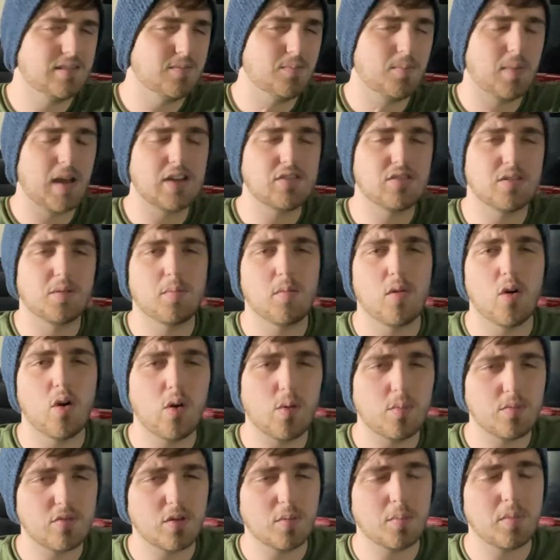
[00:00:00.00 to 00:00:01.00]
Patrick
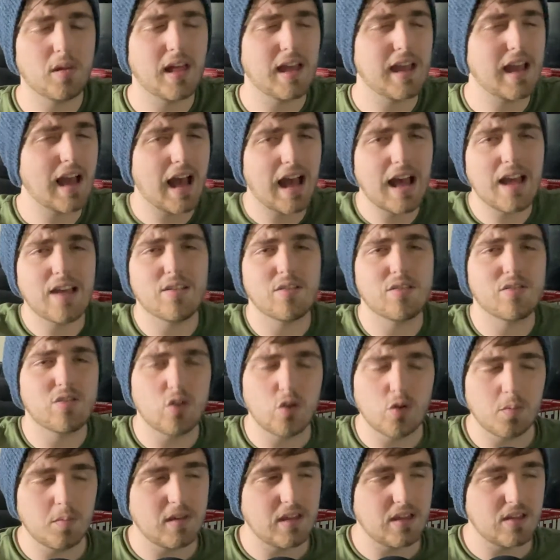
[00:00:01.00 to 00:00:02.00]
Mahomes will play. I
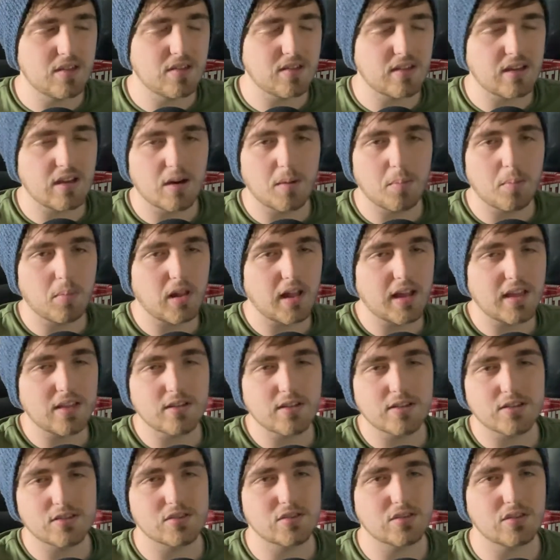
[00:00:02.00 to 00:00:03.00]
assume he's going to play.
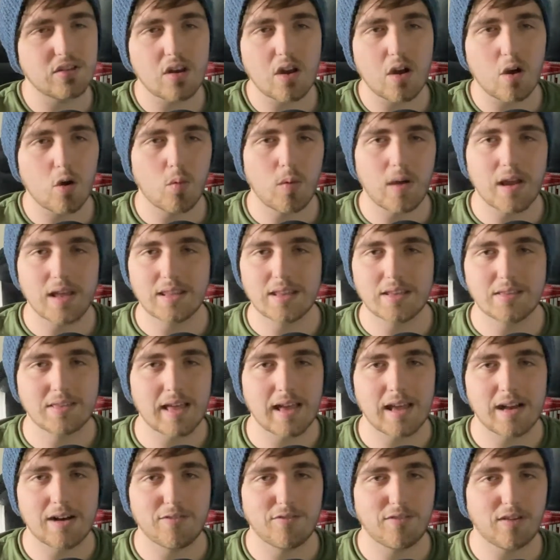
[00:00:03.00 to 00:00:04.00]
There's no way that the
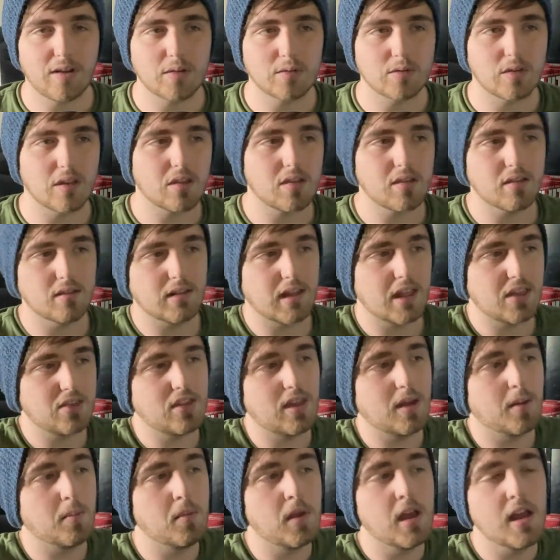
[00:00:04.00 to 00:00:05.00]
NFL doesn't let
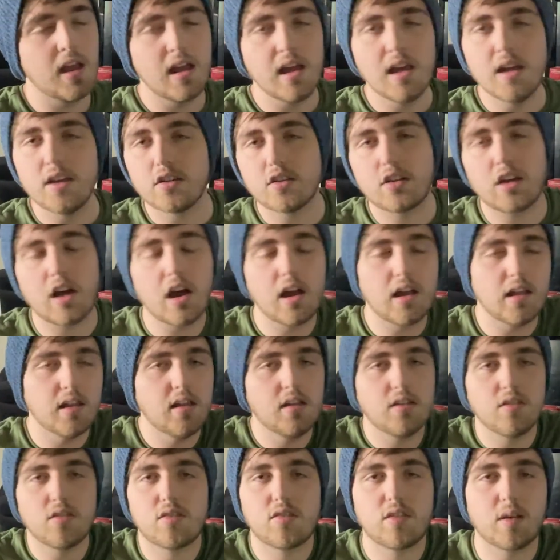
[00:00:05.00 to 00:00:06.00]
them cut
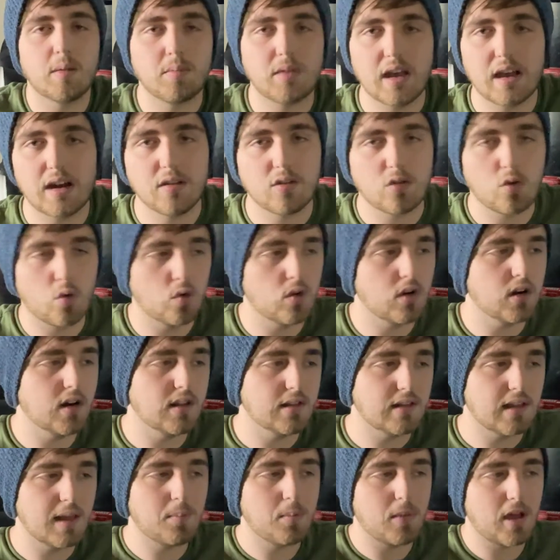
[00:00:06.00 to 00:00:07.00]
some kind of corner
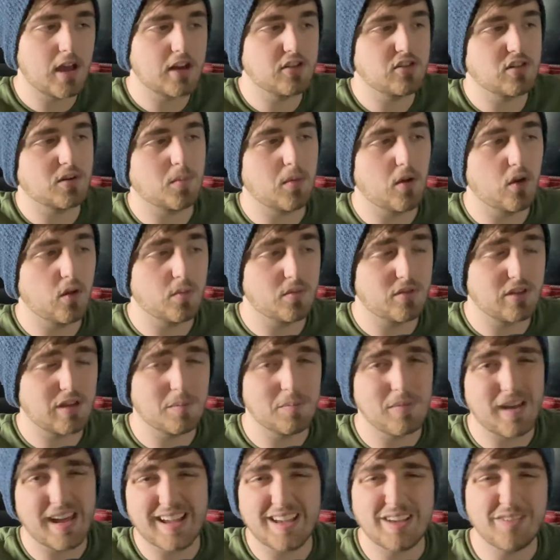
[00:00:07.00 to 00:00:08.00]
and let Patrick Mahomes come
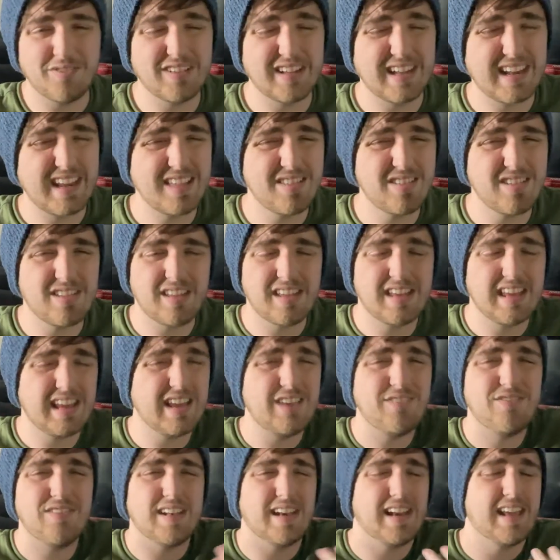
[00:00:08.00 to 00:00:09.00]
back. If it
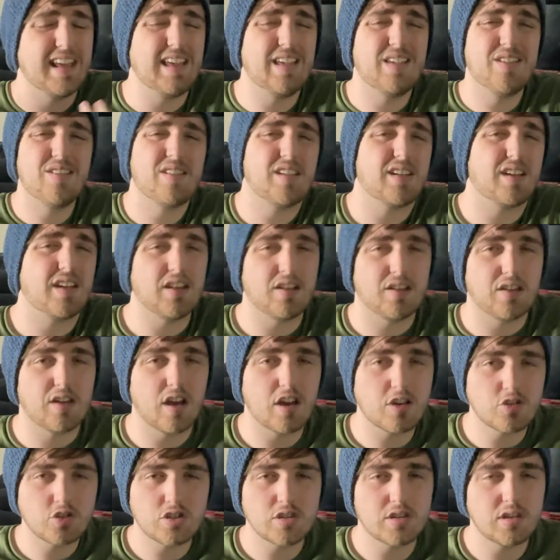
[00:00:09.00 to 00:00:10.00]
even is a
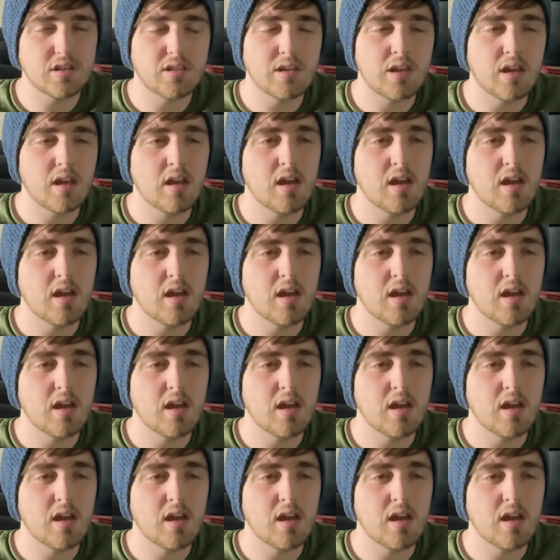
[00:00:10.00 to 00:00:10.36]
concussion,